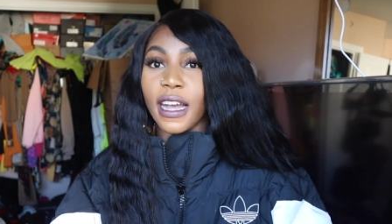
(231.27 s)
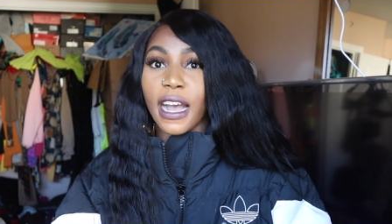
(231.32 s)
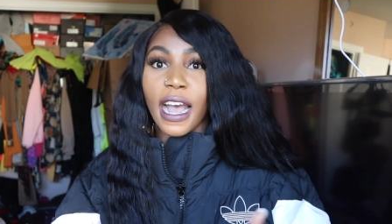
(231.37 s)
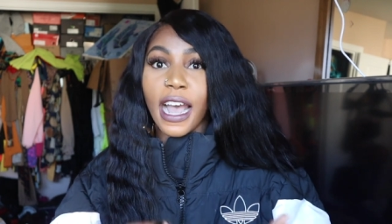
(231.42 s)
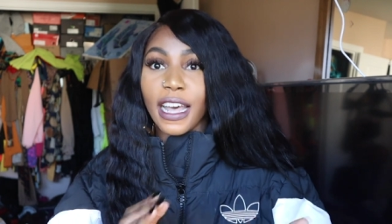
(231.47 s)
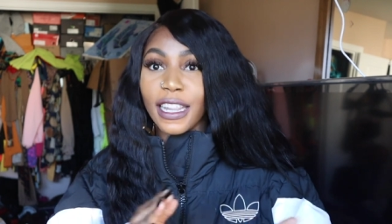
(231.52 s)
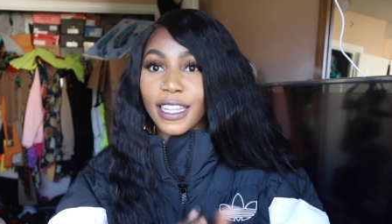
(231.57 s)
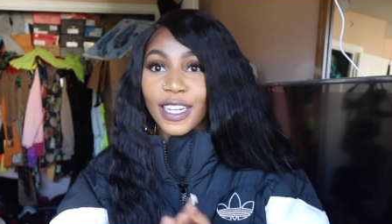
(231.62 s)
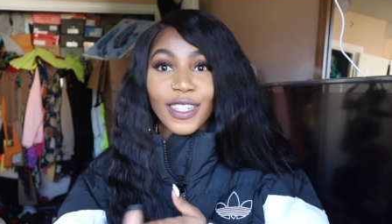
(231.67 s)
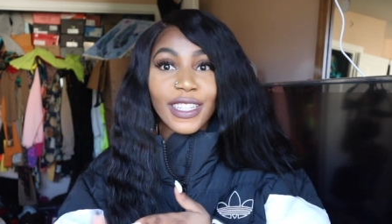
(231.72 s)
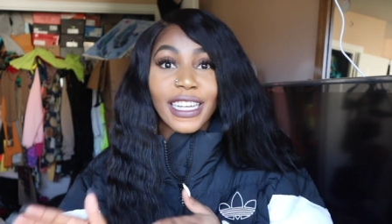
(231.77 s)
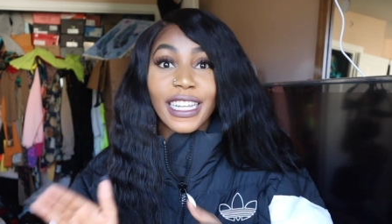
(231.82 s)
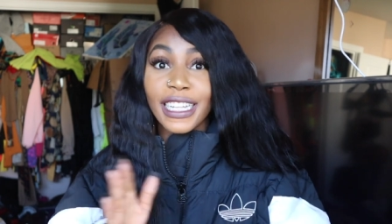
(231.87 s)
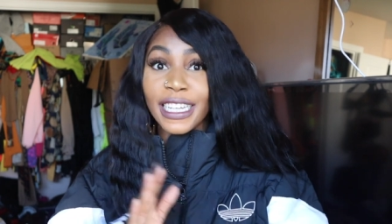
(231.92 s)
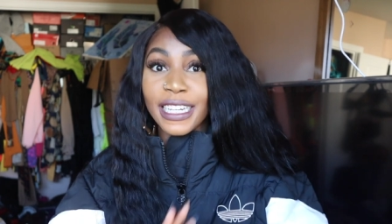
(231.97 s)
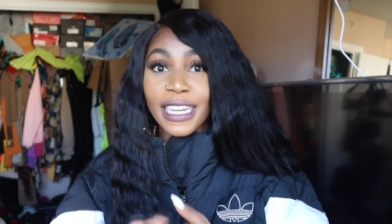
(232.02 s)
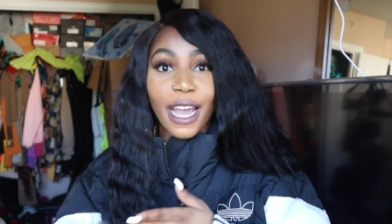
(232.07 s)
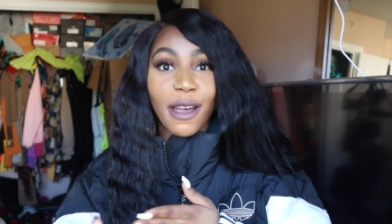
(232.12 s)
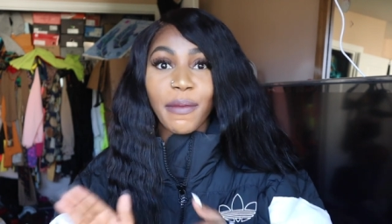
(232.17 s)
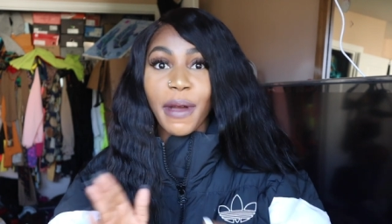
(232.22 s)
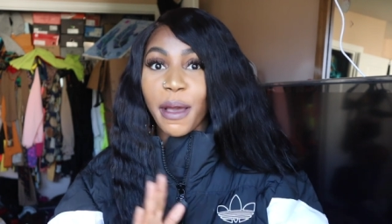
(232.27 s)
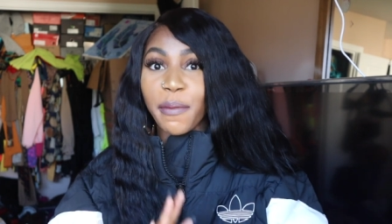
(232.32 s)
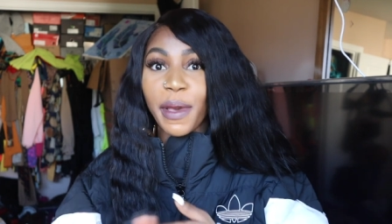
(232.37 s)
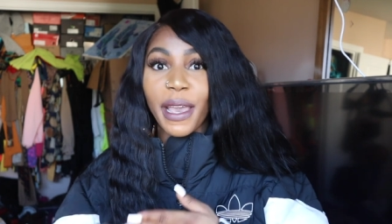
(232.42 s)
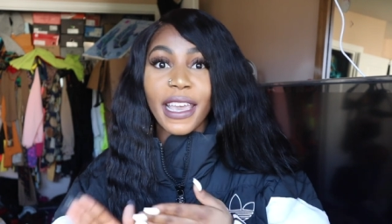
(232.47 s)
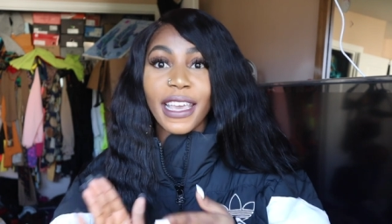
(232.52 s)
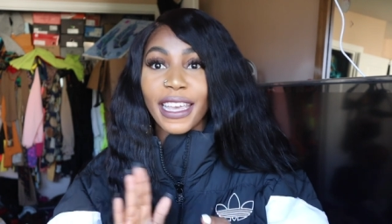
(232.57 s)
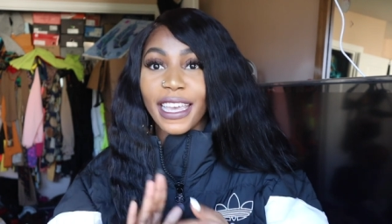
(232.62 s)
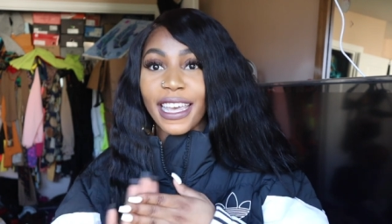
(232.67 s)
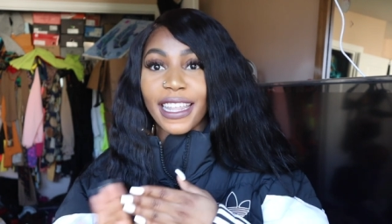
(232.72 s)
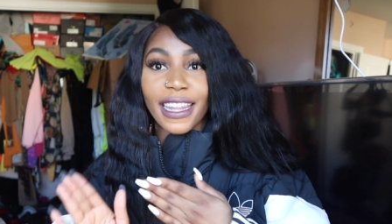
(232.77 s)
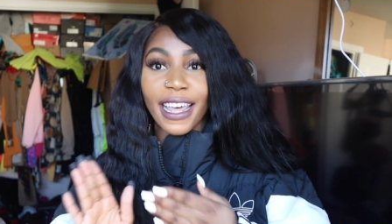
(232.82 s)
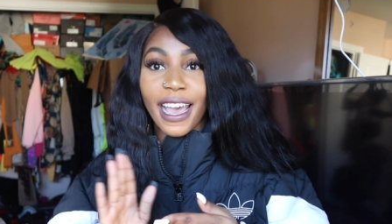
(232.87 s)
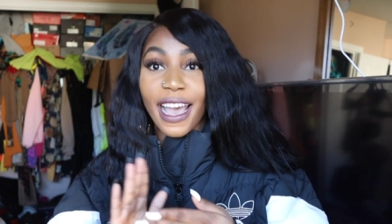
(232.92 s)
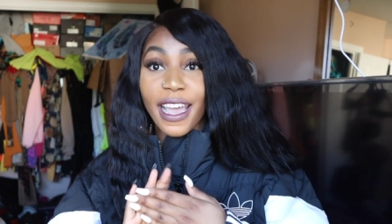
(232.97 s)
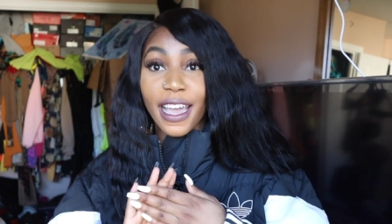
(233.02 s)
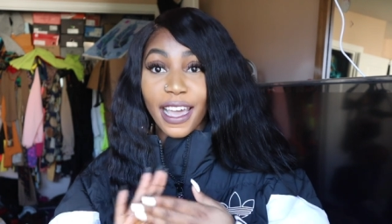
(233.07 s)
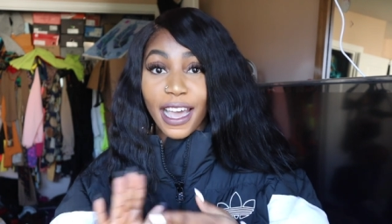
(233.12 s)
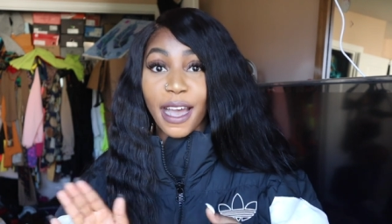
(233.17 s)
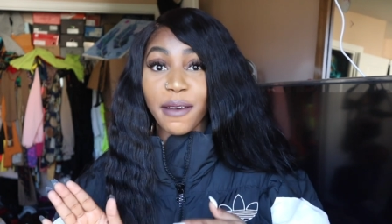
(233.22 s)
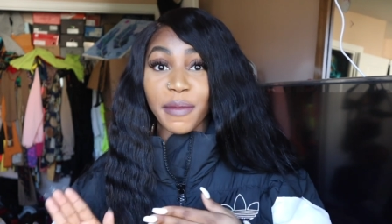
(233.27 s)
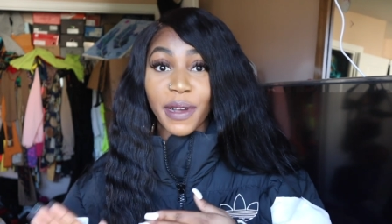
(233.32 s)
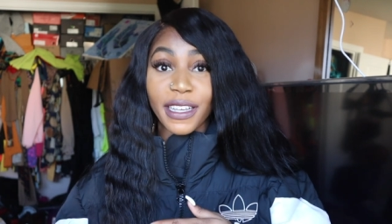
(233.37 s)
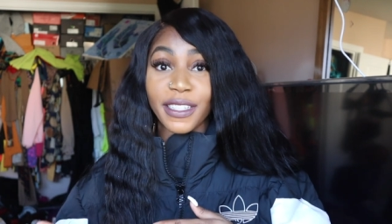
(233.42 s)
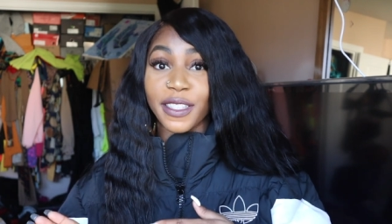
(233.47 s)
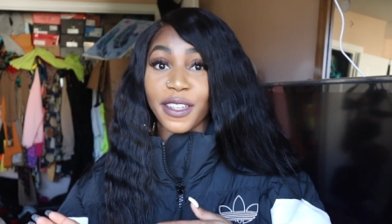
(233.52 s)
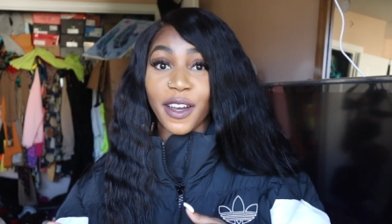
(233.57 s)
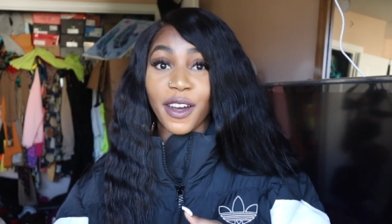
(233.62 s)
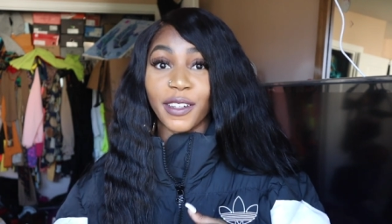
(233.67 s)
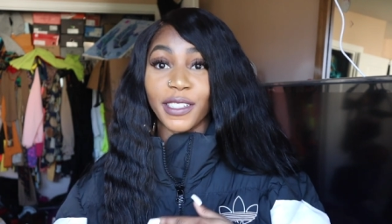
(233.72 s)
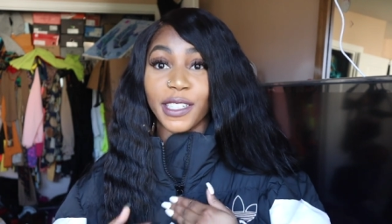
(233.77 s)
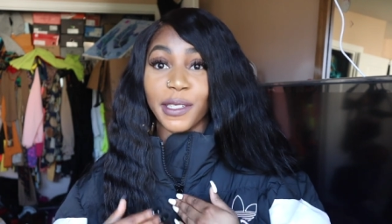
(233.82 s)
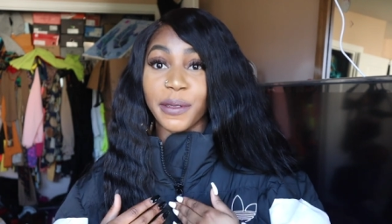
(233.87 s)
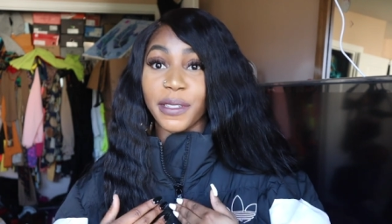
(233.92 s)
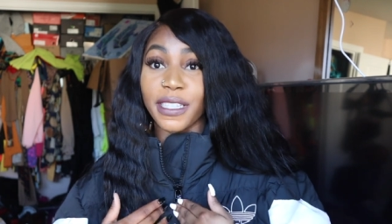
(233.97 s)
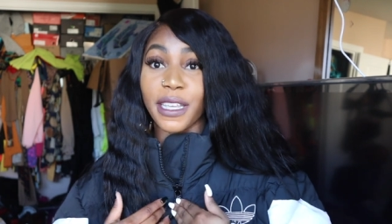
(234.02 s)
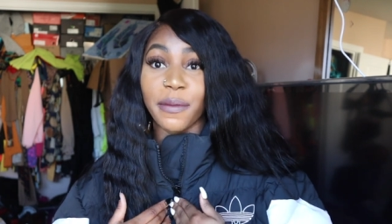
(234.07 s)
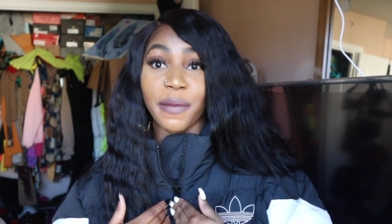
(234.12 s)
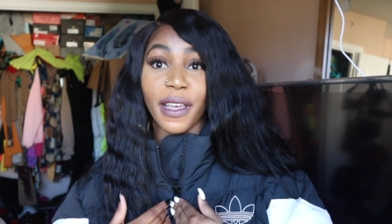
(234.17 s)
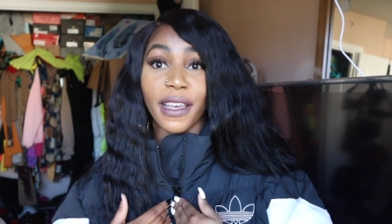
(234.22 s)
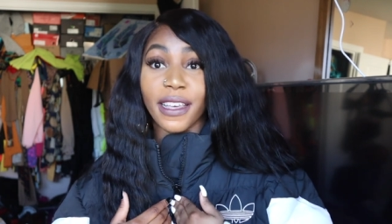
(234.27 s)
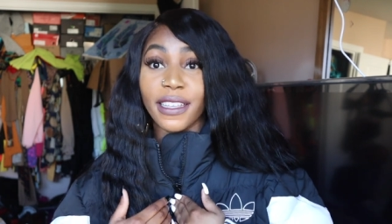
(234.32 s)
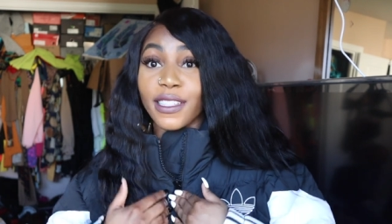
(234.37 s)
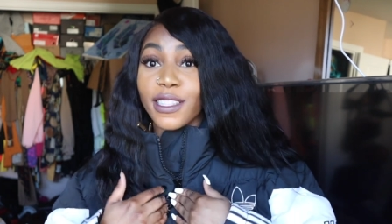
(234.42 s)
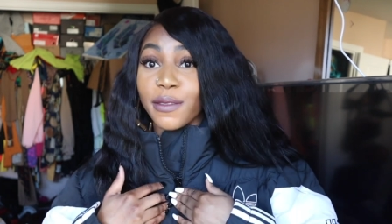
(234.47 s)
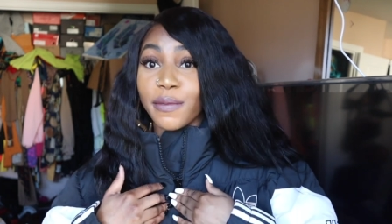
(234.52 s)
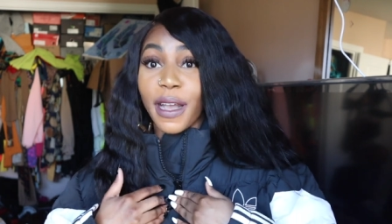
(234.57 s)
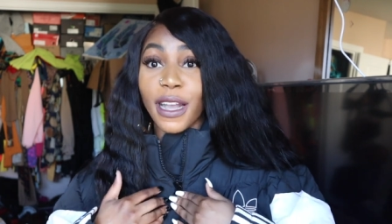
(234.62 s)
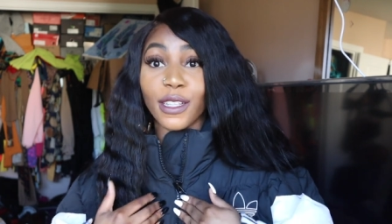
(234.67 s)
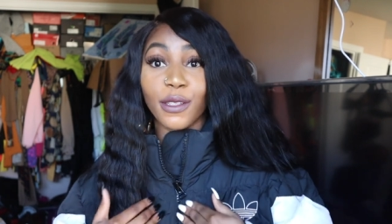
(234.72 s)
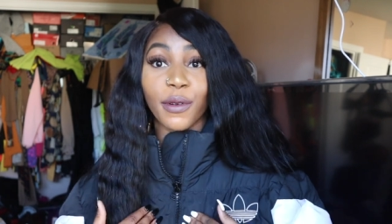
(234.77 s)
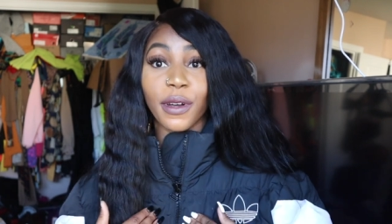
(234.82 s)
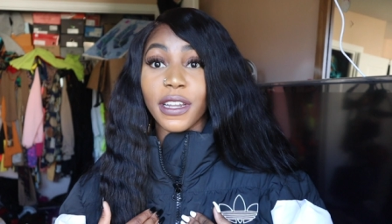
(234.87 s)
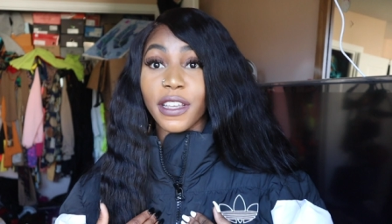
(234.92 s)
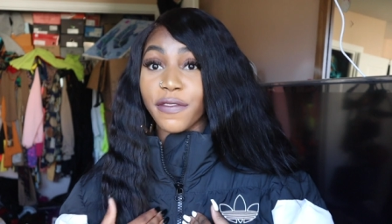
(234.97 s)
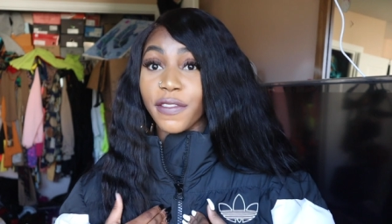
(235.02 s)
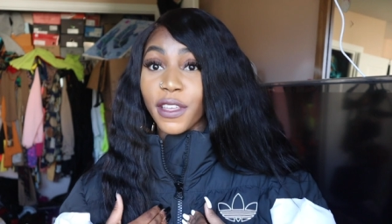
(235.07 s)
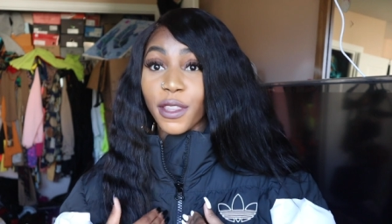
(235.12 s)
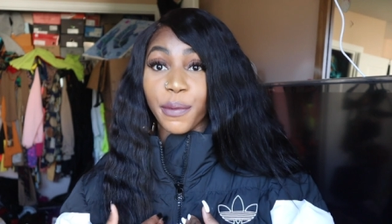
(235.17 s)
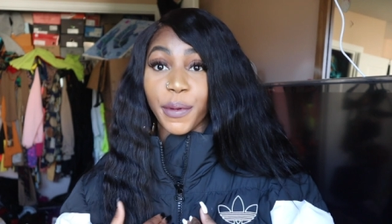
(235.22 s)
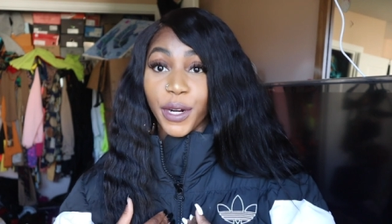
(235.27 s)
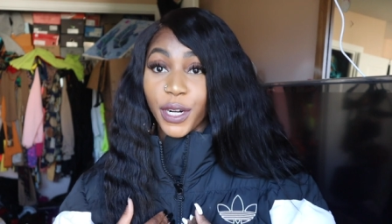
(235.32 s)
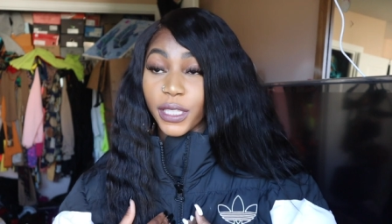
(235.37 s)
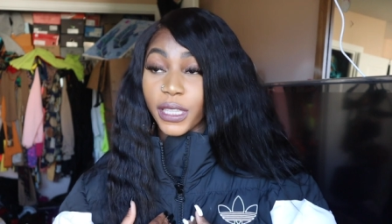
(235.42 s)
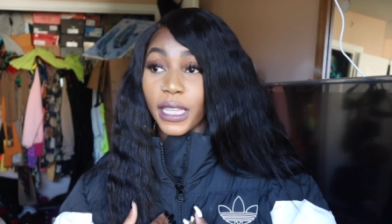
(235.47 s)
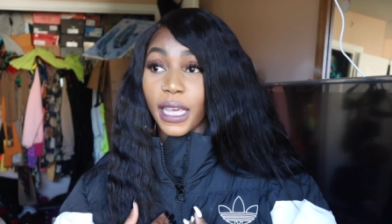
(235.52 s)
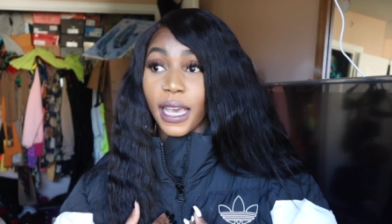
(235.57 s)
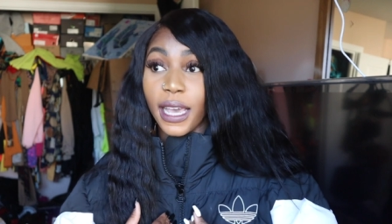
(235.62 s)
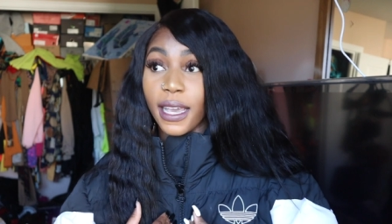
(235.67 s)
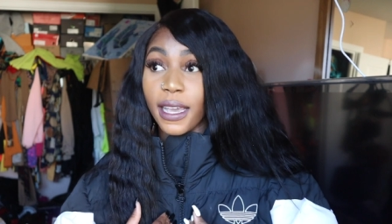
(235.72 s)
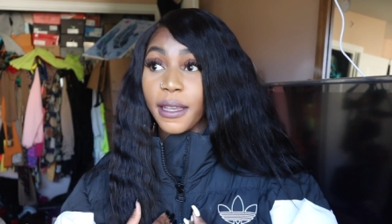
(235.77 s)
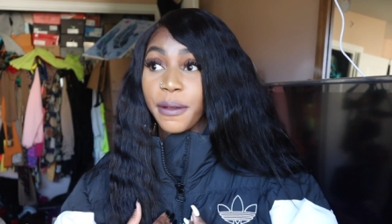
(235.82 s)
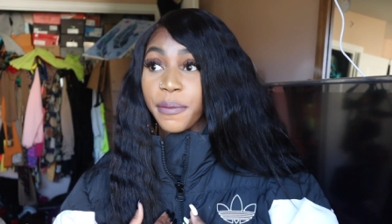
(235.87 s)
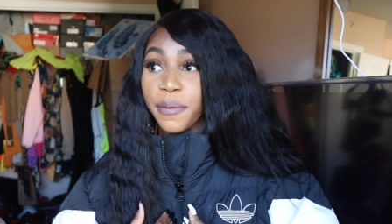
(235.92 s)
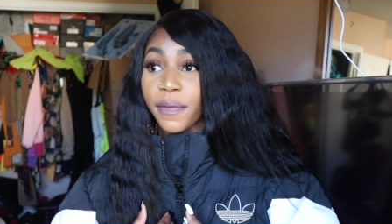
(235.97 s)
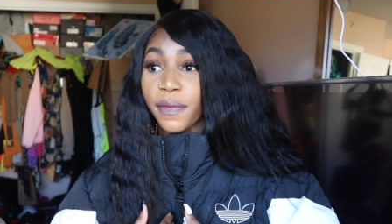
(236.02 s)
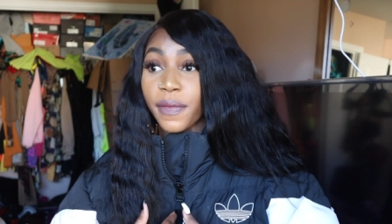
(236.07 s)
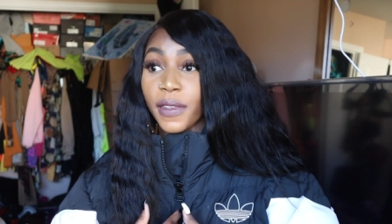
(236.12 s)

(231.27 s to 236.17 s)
I literally cleaned out my bank and like I got myself, just because I'm like, this is my 25th birthday.